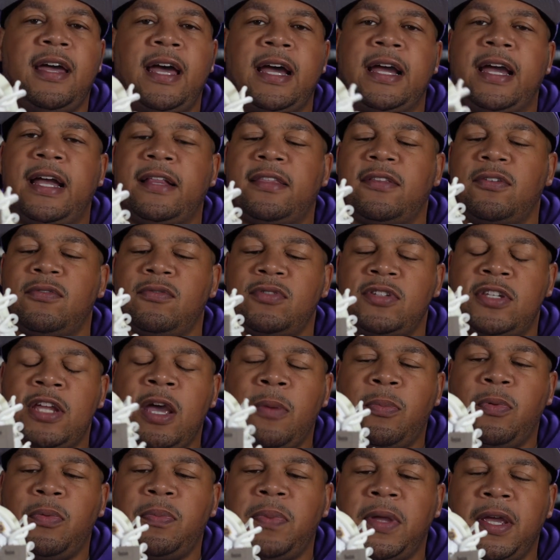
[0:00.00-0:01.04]
I got the
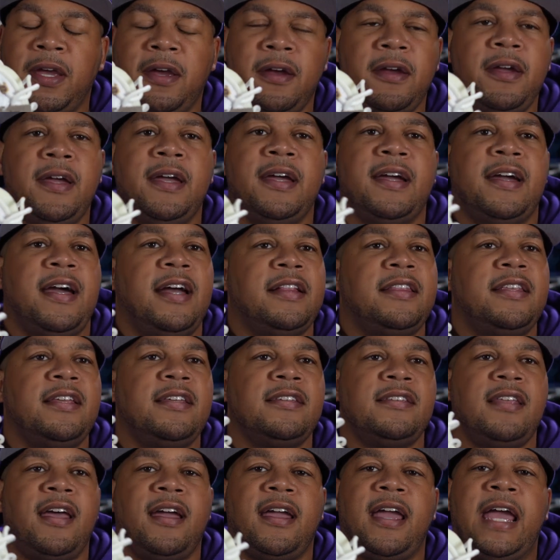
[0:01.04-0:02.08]
sample pair, got
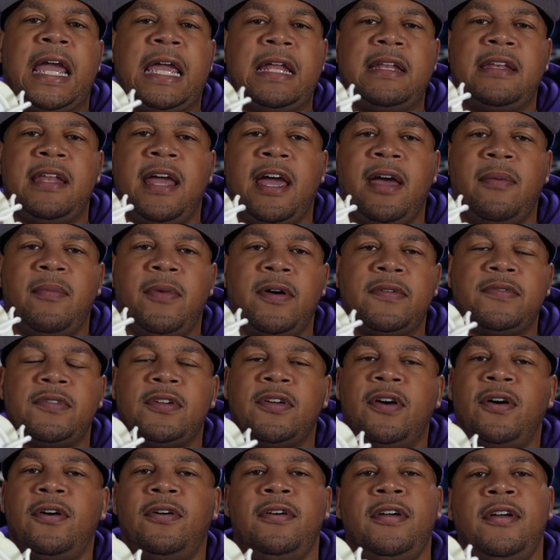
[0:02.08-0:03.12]
these like 8-9 months
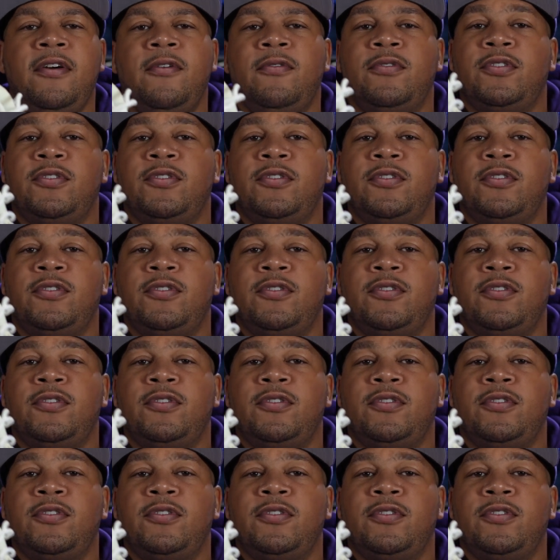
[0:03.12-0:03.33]
ago.